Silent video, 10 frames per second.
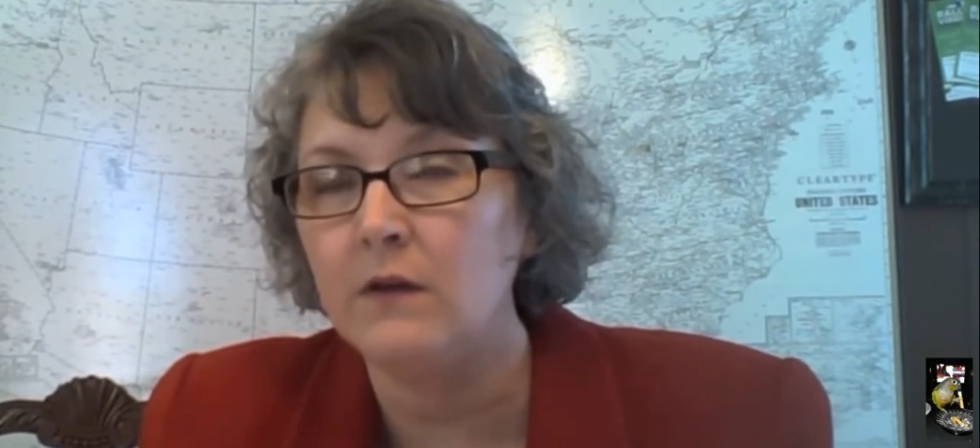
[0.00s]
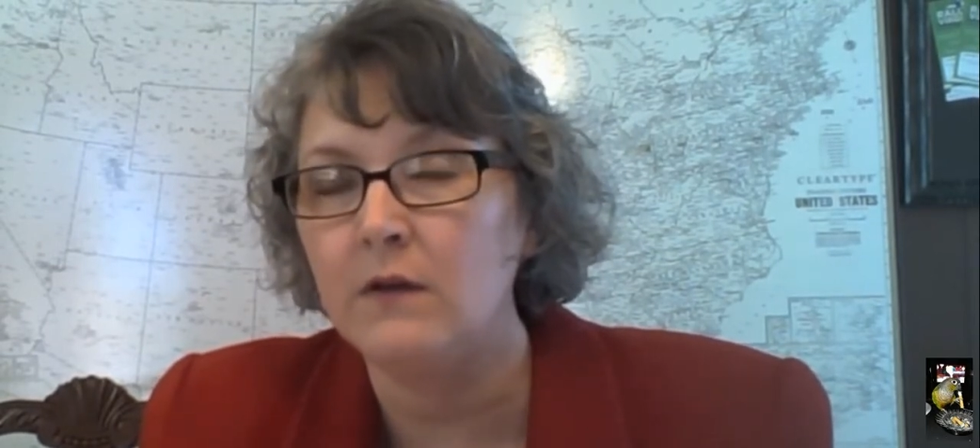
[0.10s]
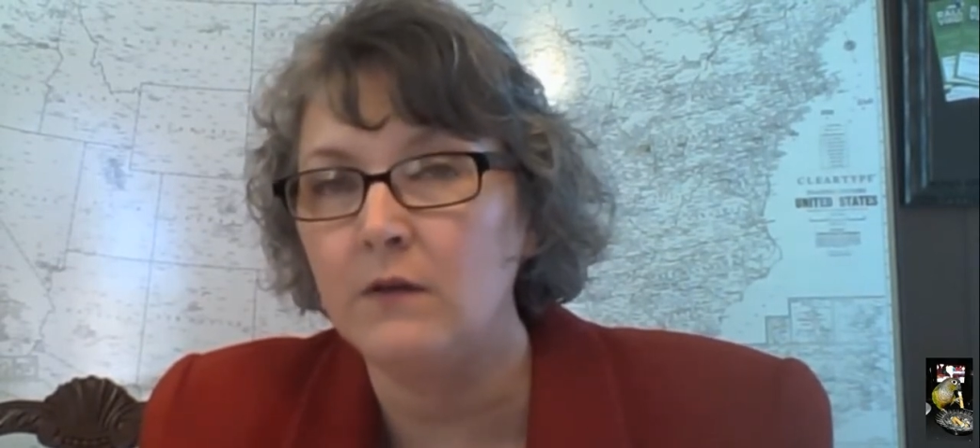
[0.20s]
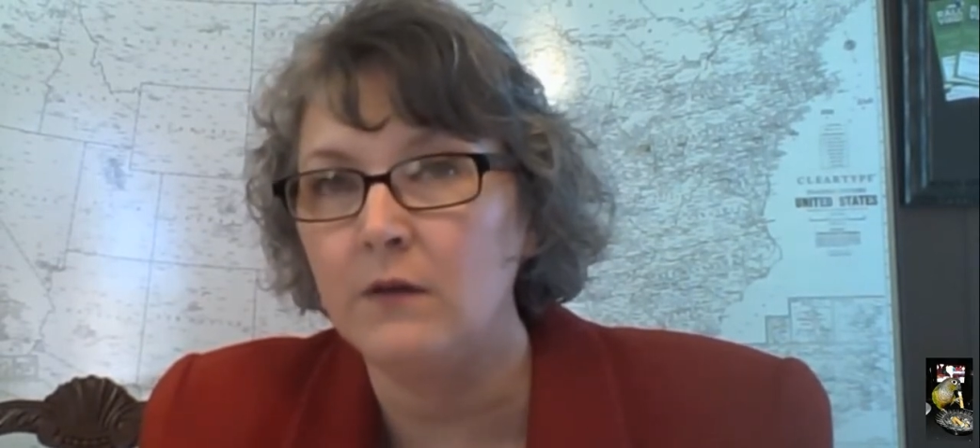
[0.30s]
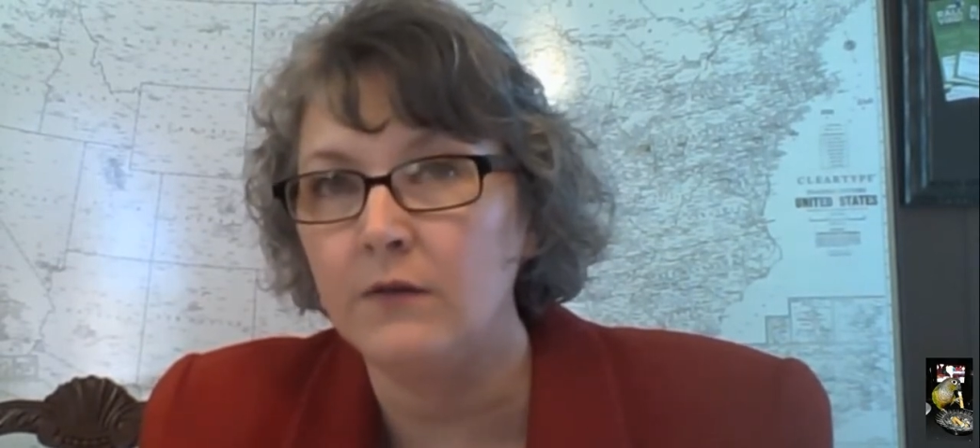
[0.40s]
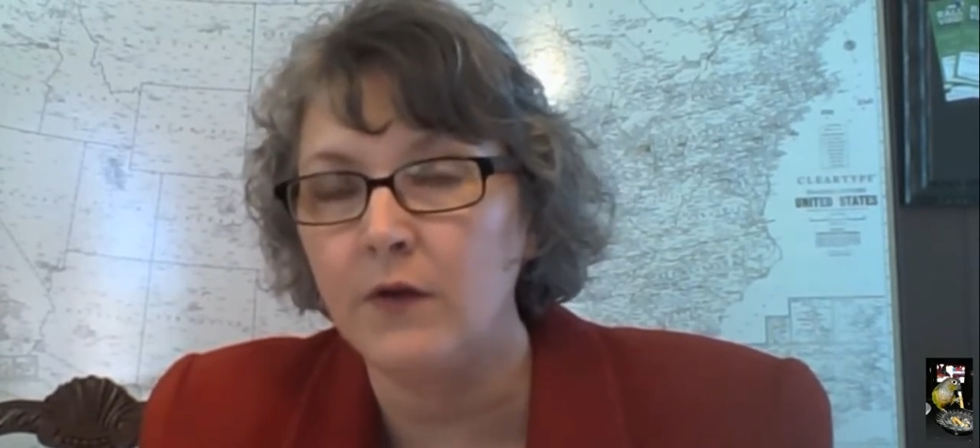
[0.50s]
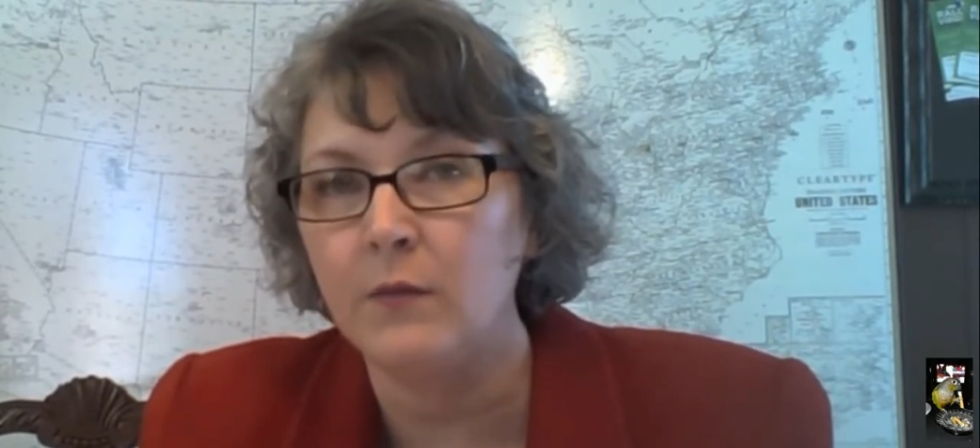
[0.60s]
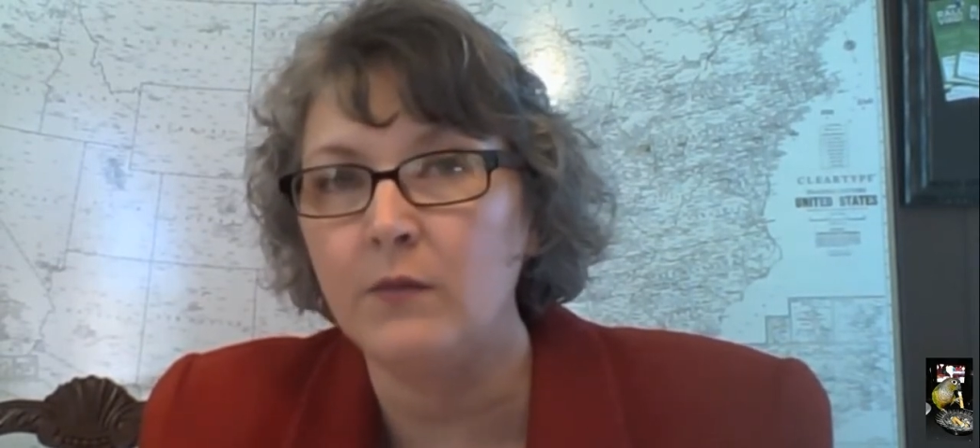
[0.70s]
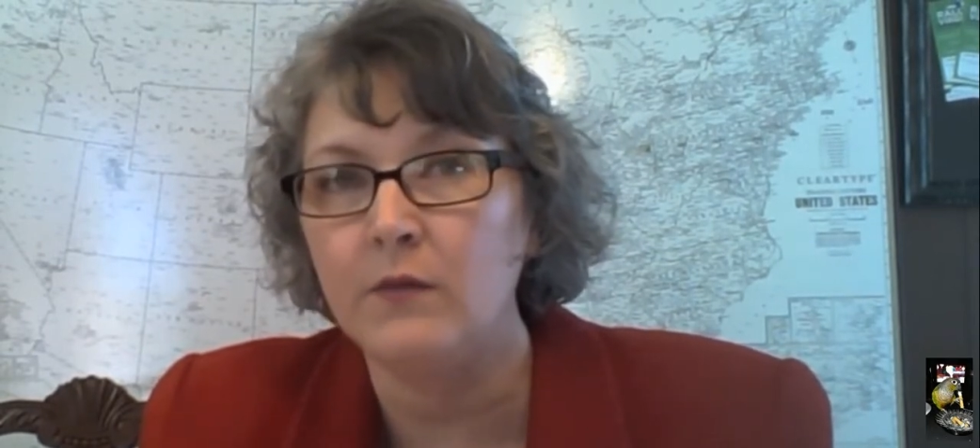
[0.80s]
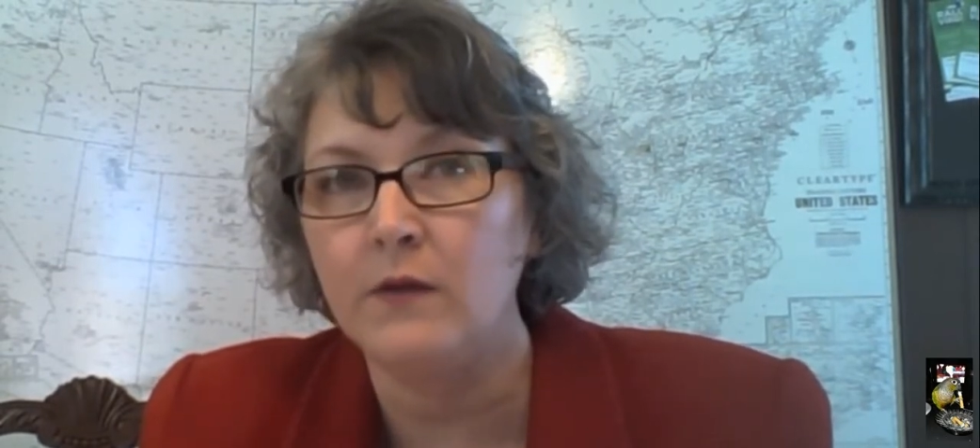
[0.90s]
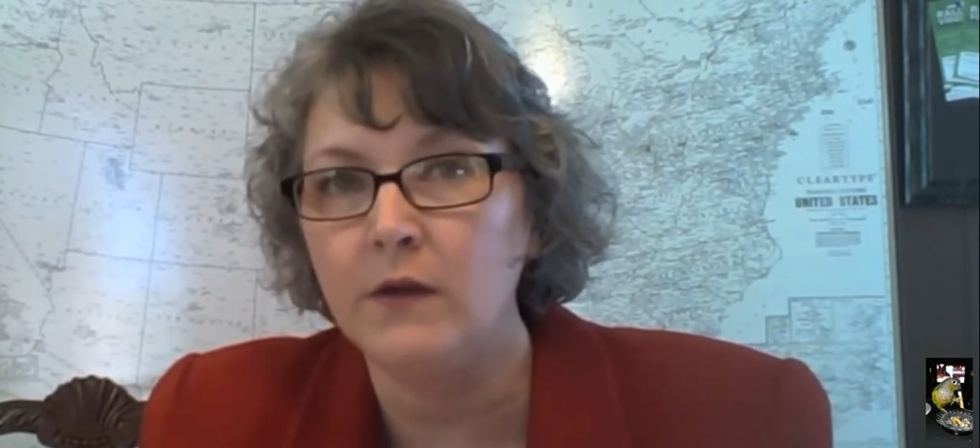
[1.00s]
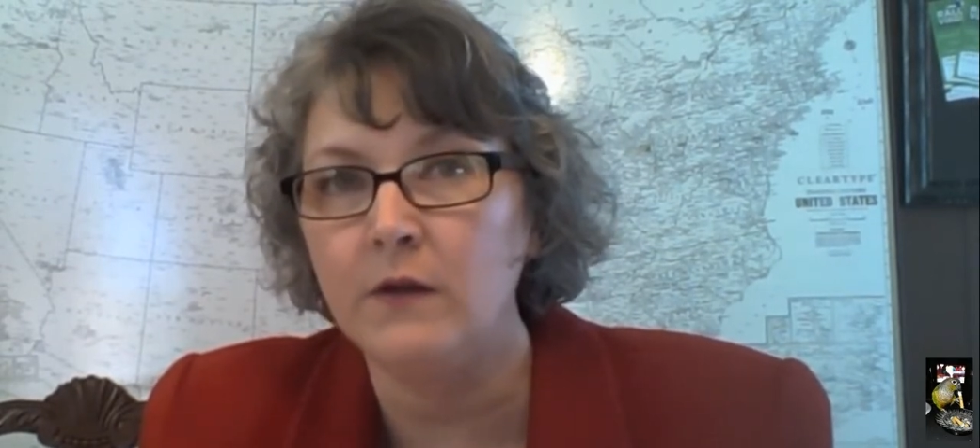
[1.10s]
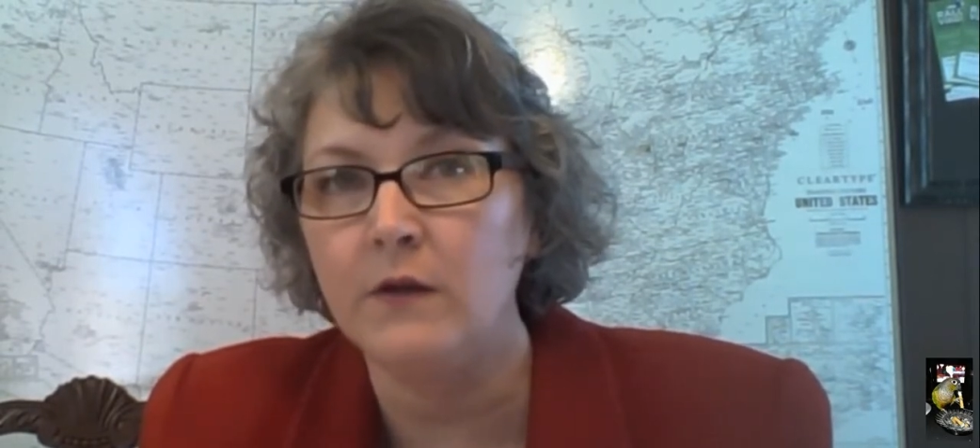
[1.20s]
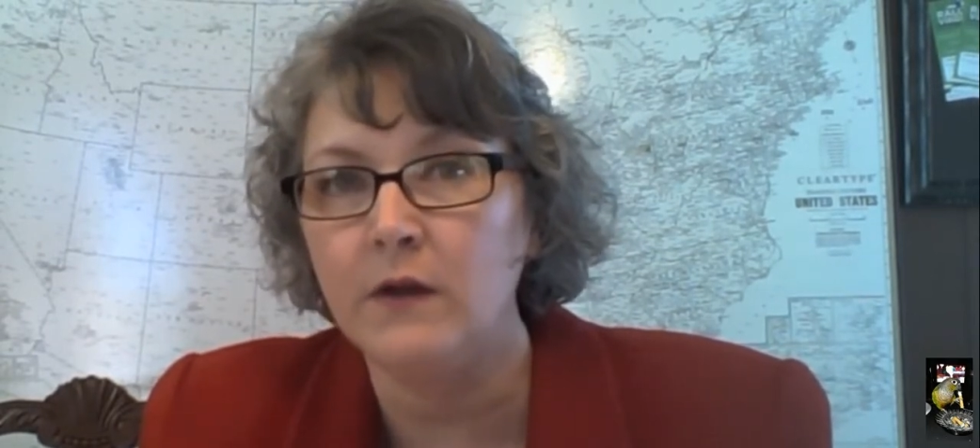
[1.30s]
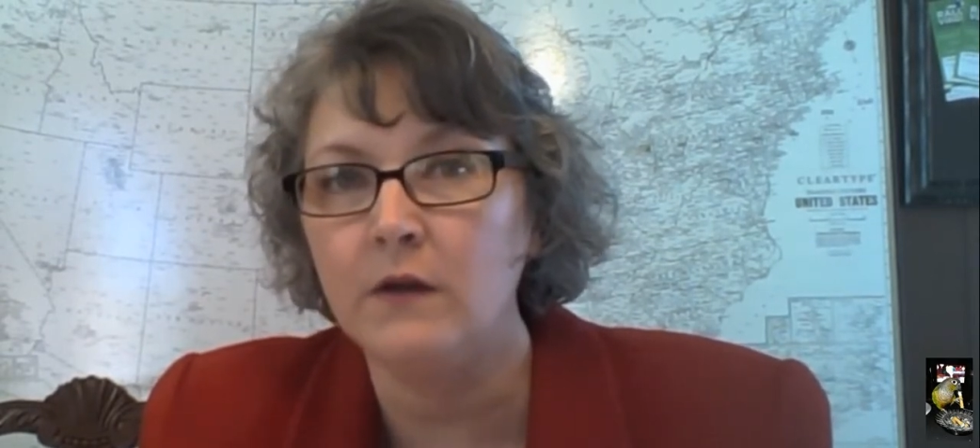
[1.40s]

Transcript: from year to year